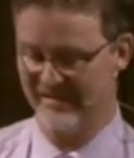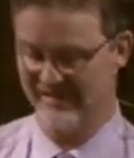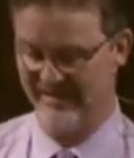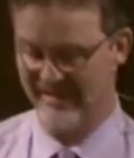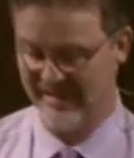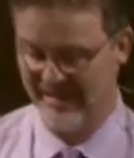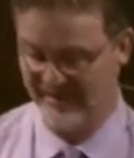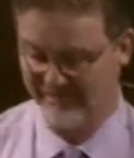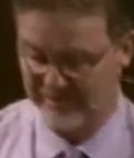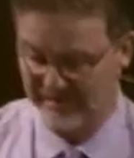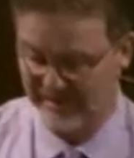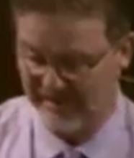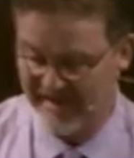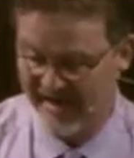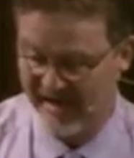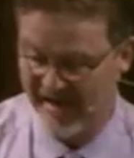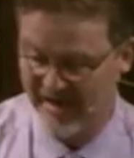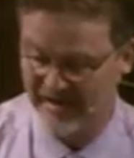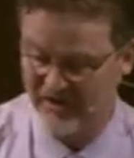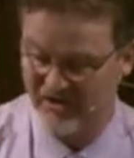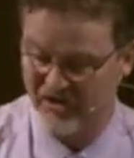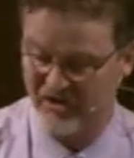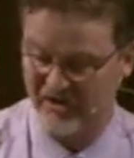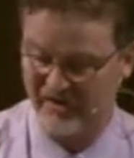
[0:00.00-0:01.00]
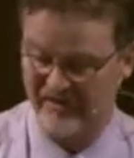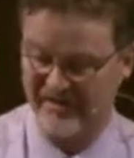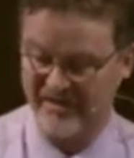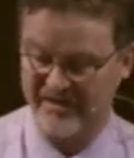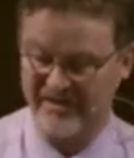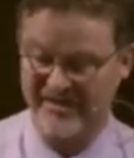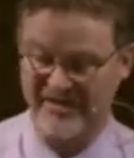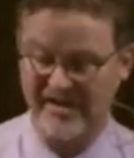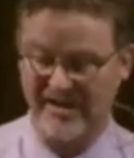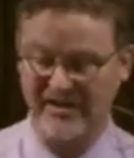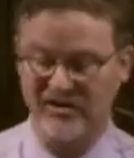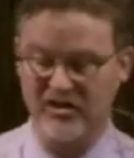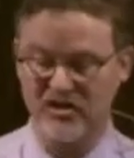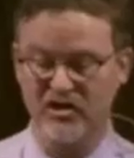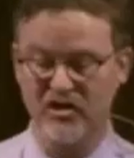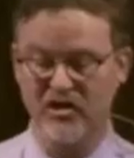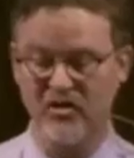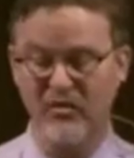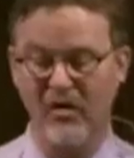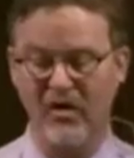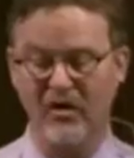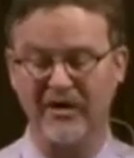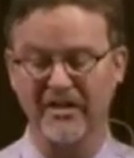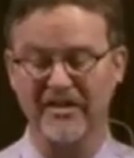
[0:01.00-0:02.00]
The implication is that
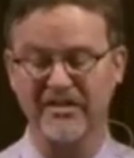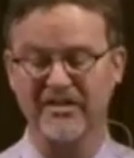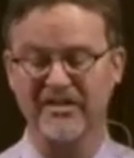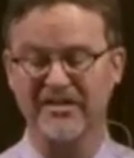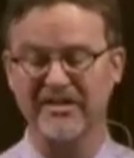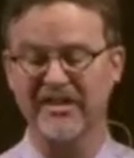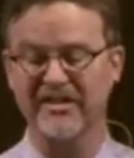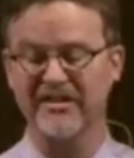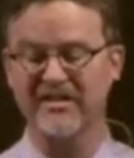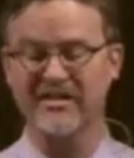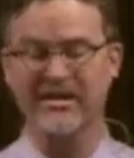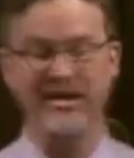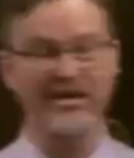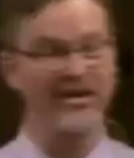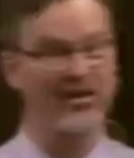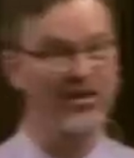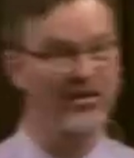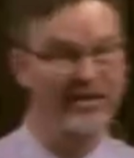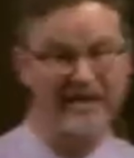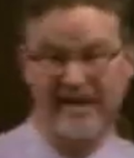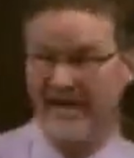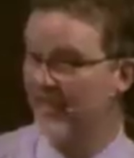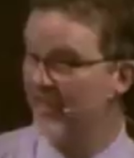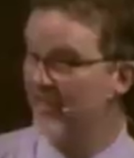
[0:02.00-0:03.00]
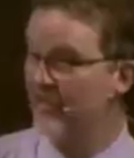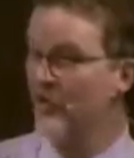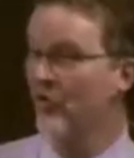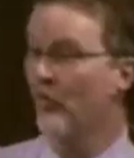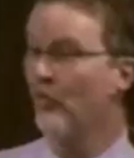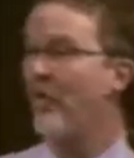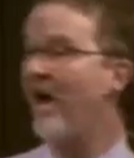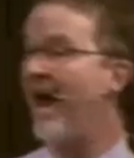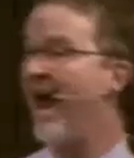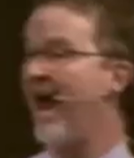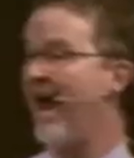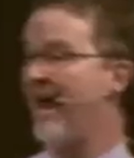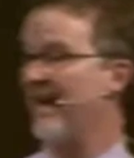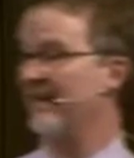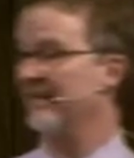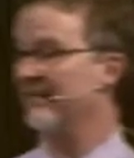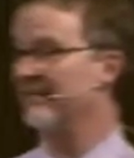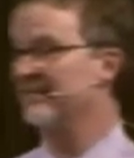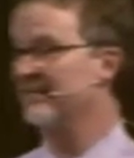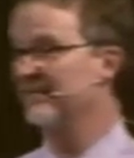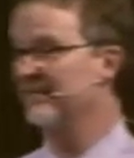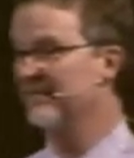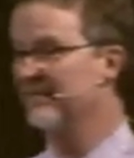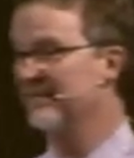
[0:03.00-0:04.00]
you are insisting on getting your way,
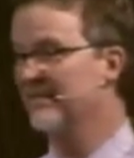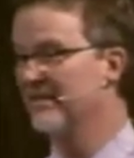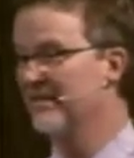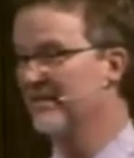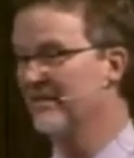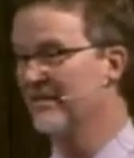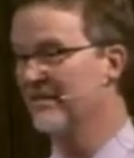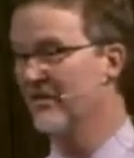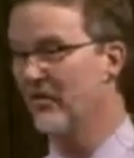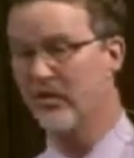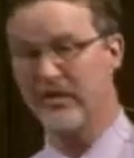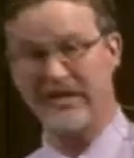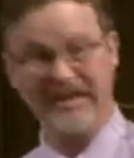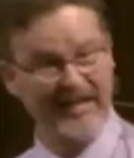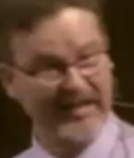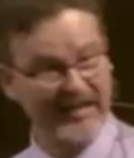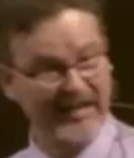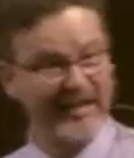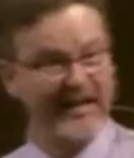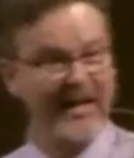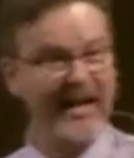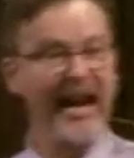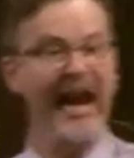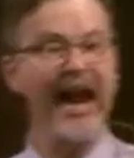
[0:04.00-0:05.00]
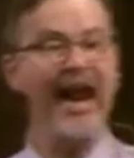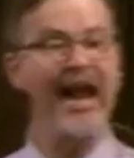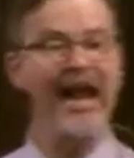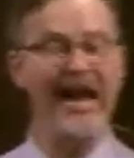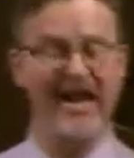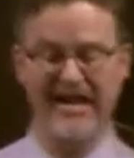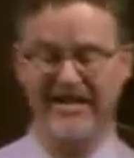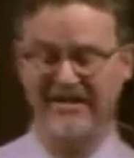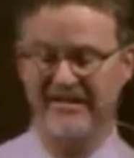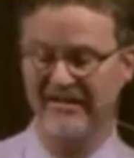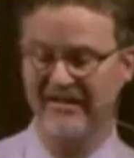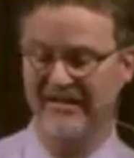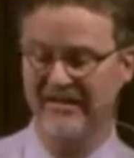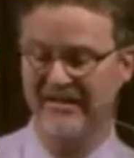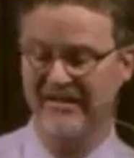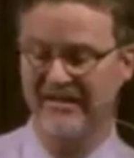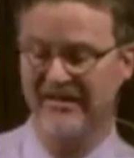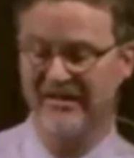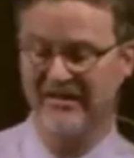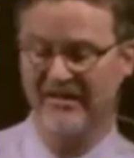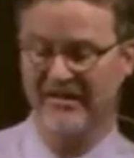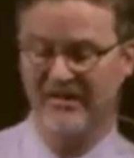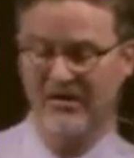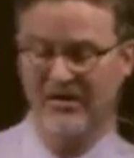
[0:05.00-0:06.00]
or getting ahead,
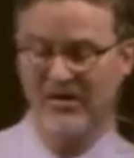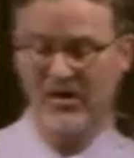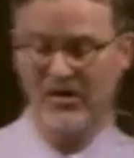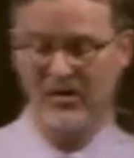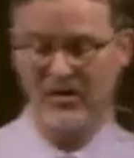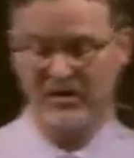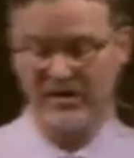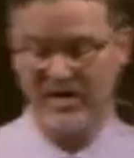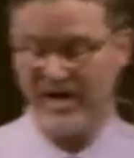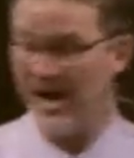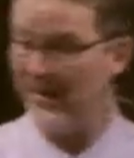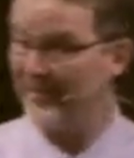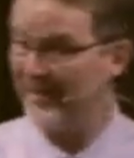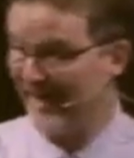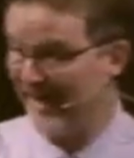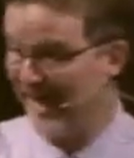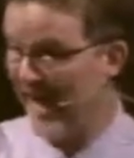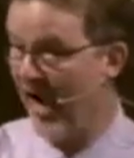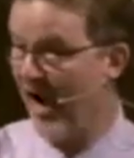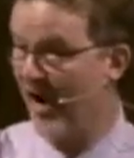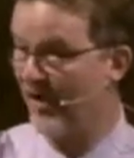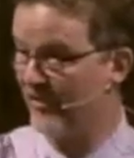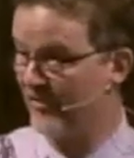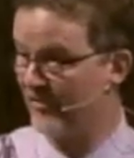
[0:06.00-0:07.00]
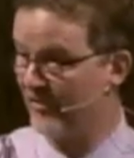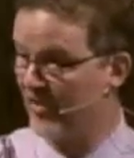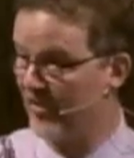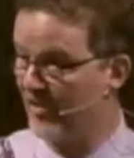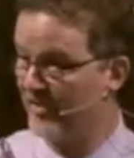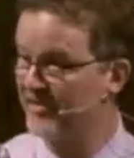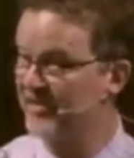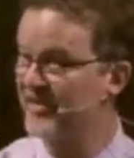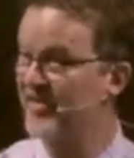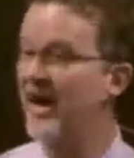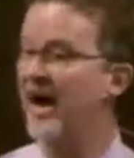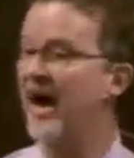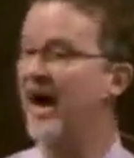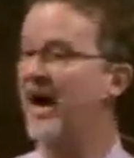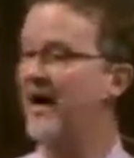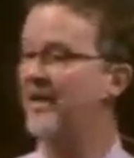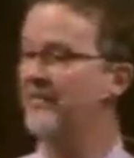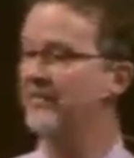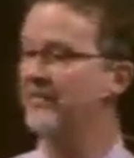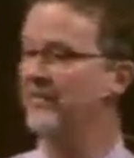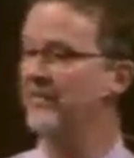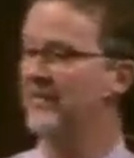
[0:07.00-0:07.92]
or coming out on top.